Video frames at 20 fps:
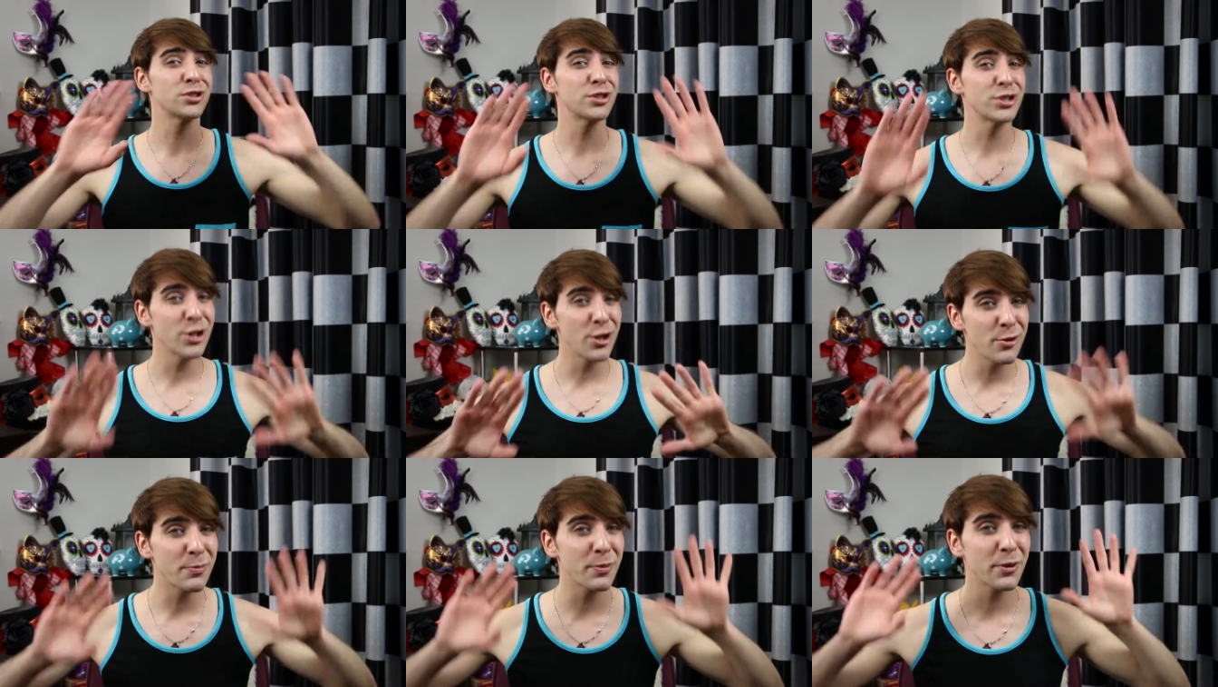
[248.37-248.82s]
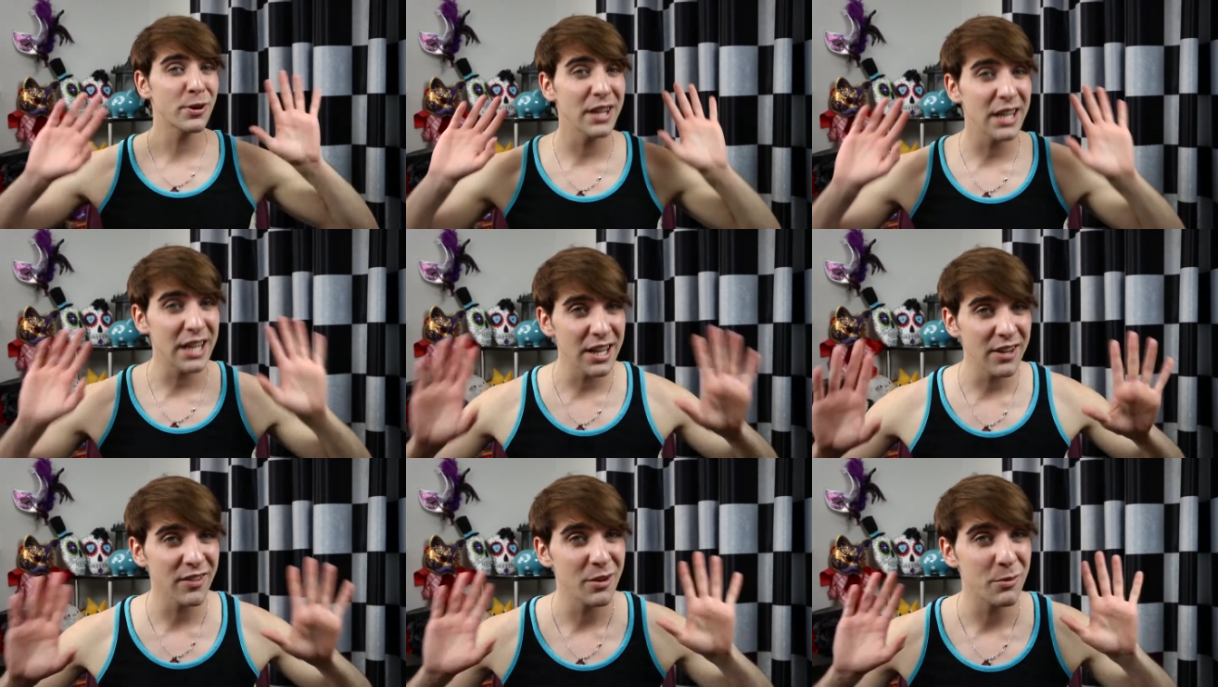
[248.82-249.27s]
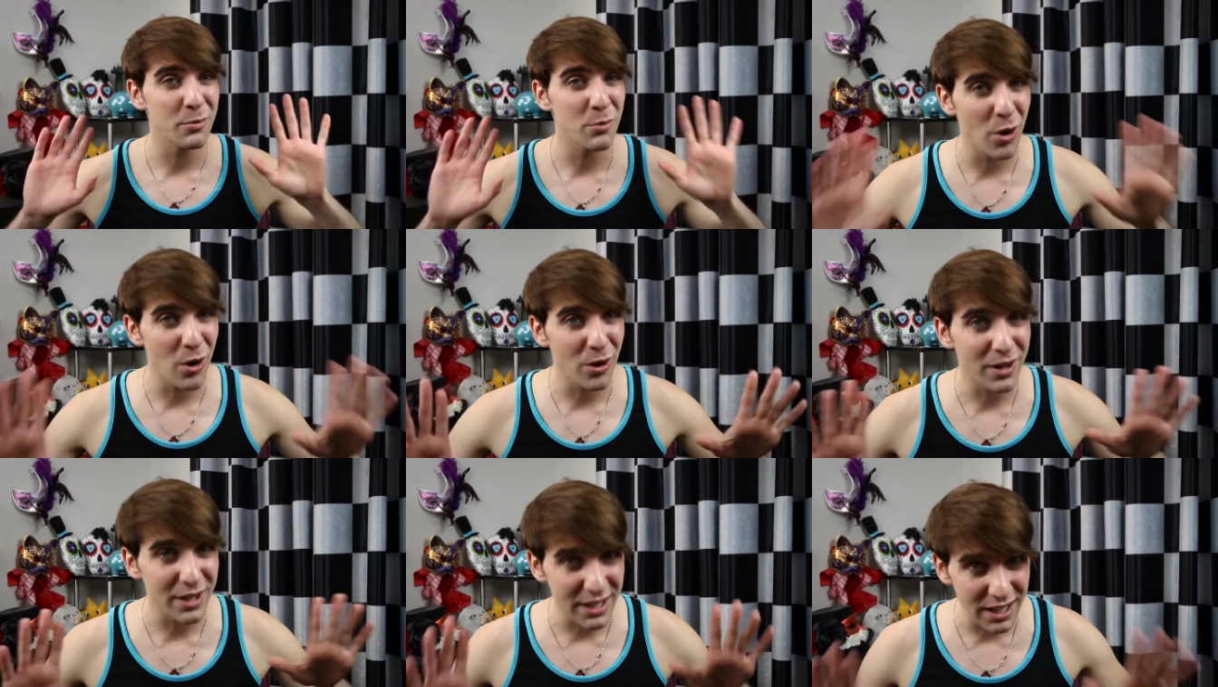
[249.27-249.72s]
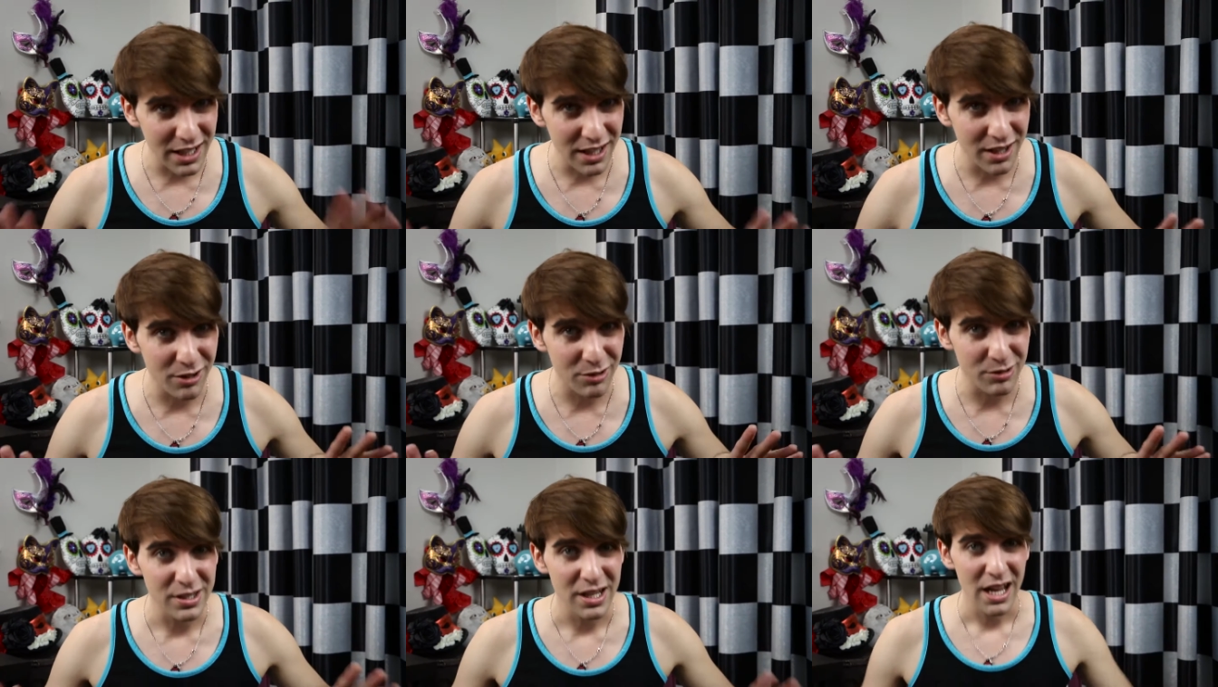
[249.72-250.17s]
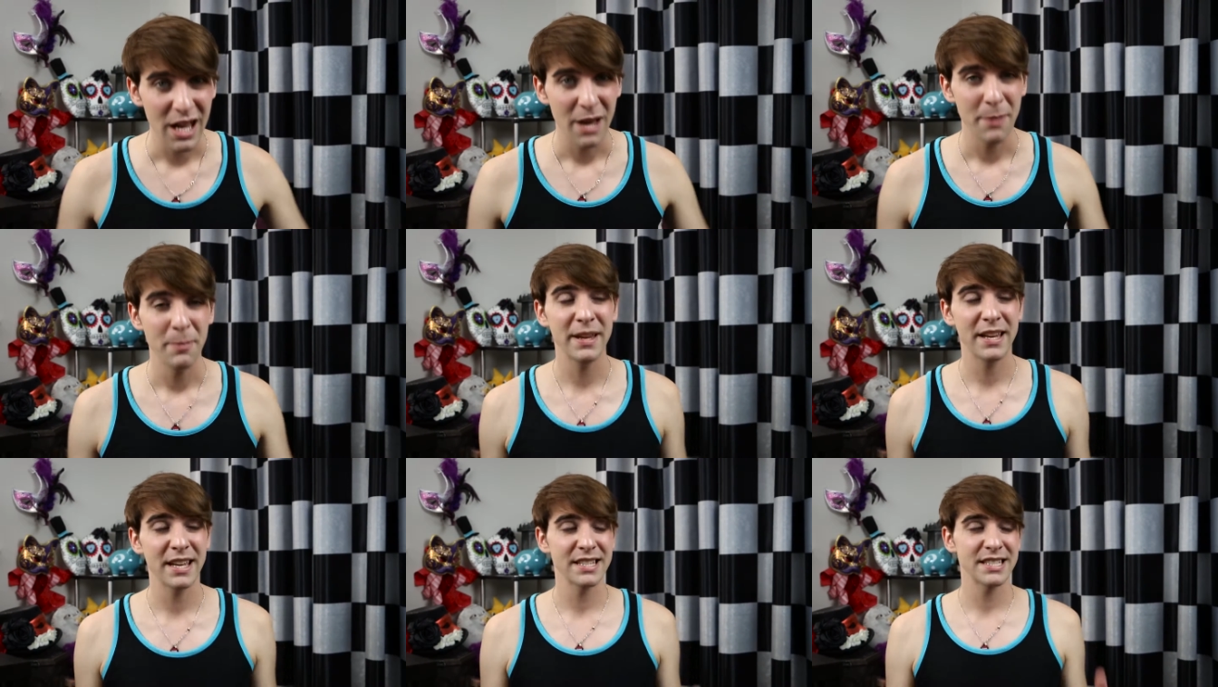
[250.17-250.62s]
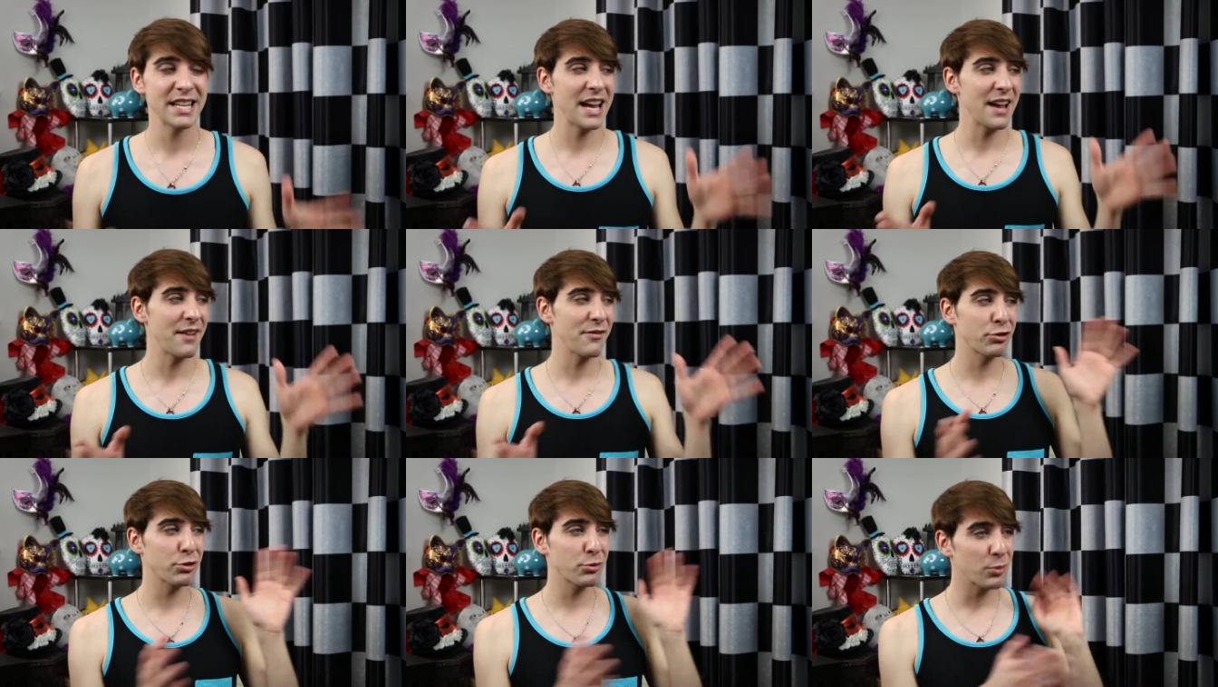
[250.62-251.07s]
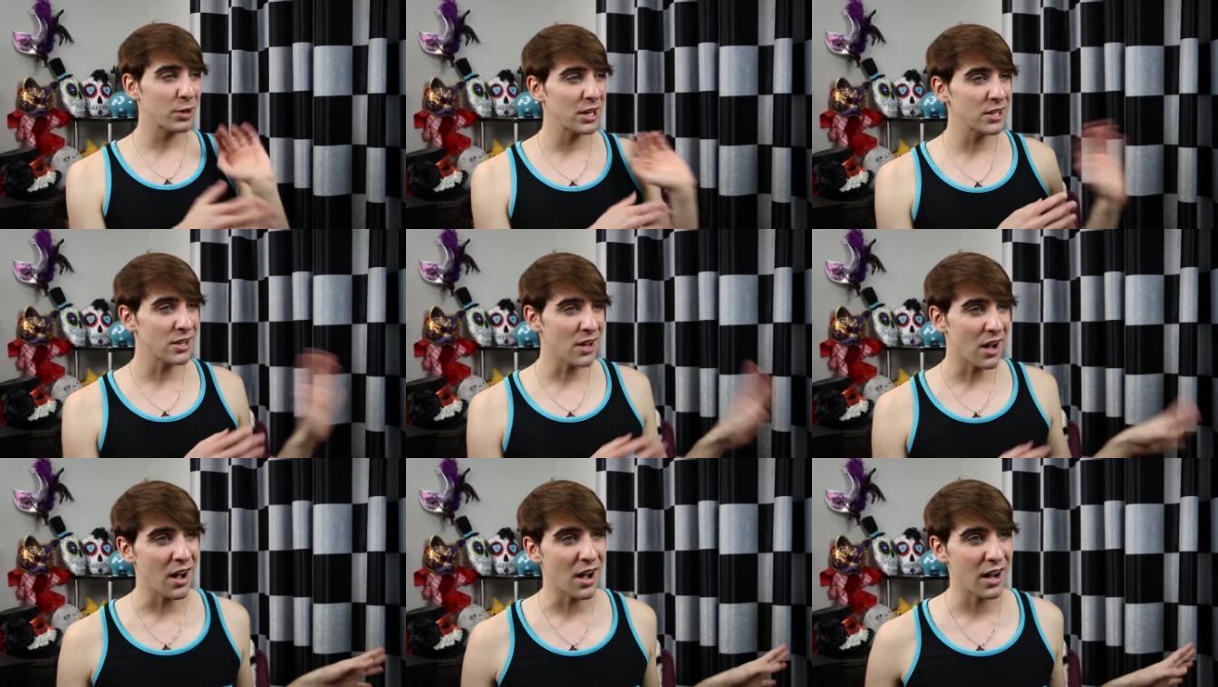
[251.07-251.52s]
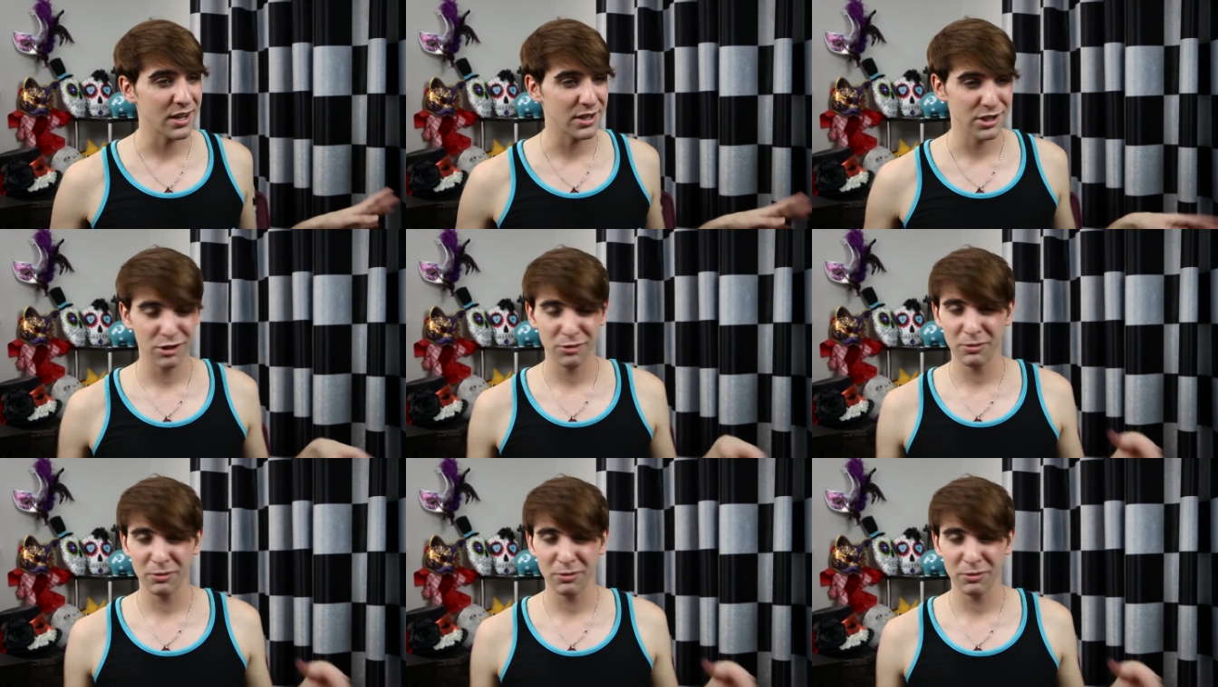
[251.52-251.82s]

super even more cute because they have three dogs,